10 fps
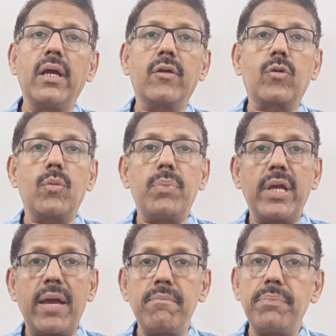It could
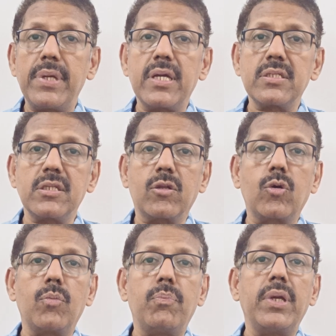be MPS,
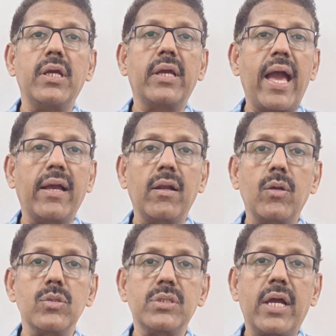it could be
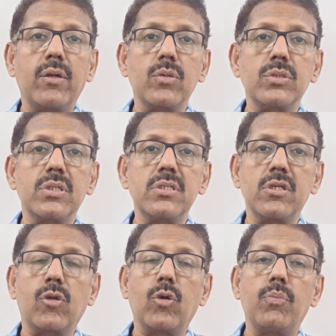gangliosidosis,
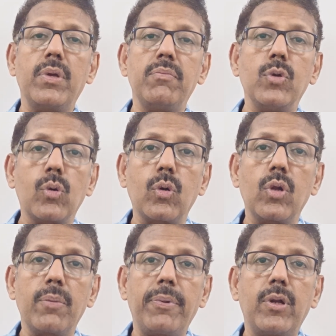it could be
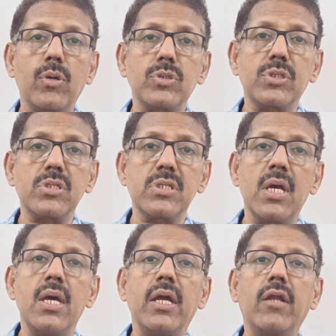mucolipidosis,
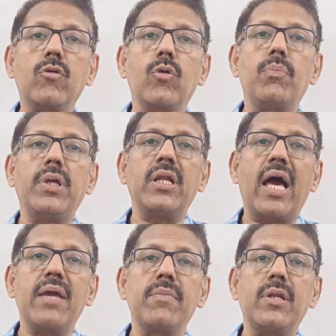it could be
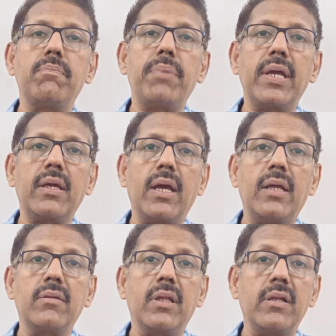Niemann-Pick,
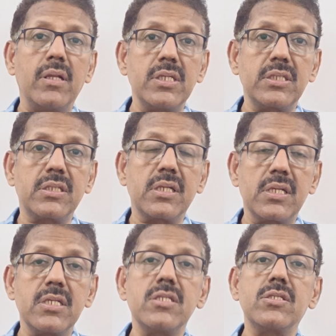and the list
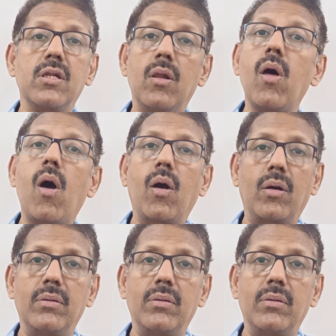is long.